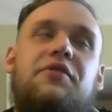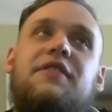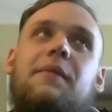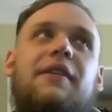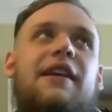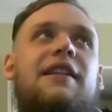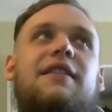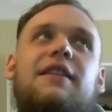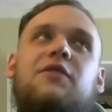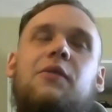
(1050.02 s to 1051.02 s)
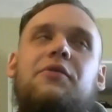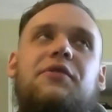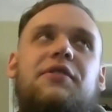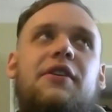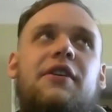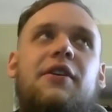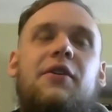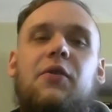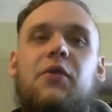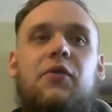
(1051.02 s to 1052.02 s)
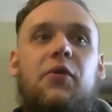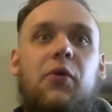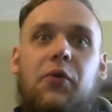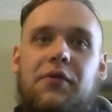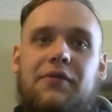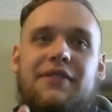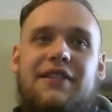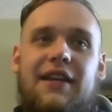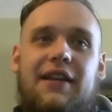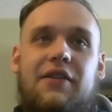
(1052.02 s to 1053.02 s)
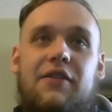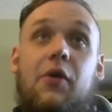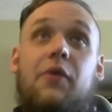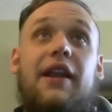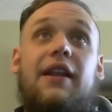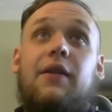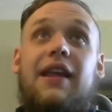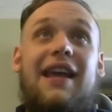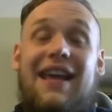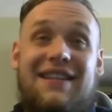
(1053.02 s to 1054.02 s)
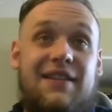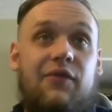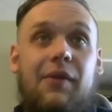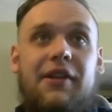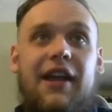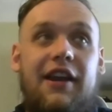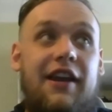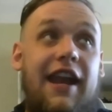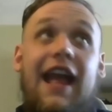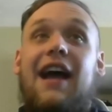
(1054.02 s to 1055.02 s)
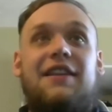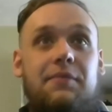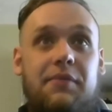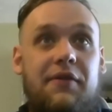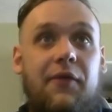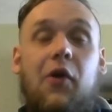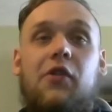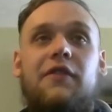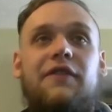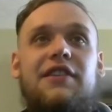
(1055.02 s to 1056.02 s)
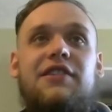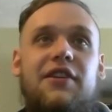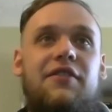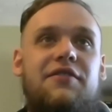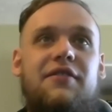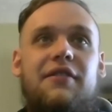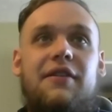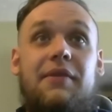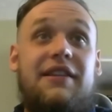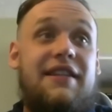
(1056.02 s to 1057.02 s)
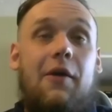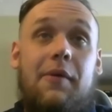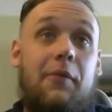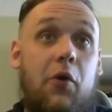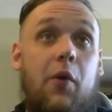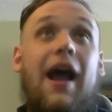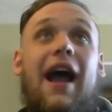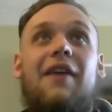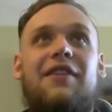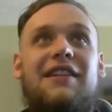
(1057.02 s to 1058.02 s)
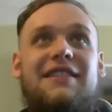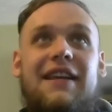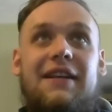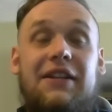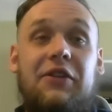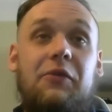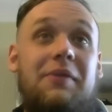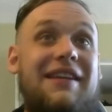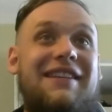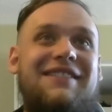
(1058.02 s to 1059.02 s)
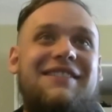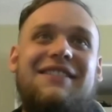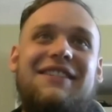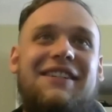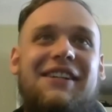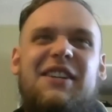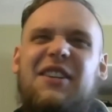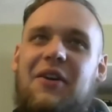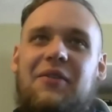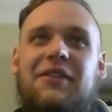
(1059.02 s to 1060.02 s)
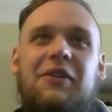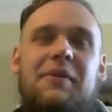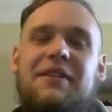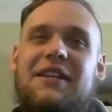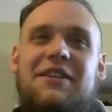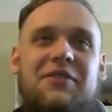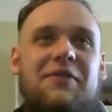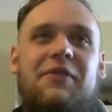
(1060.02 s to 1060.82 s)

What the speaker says: something. It's almost cool to know that it isn't replicated. It hasn't been for all of these years, because now people who have it, it's like a little piece, a little piece of history for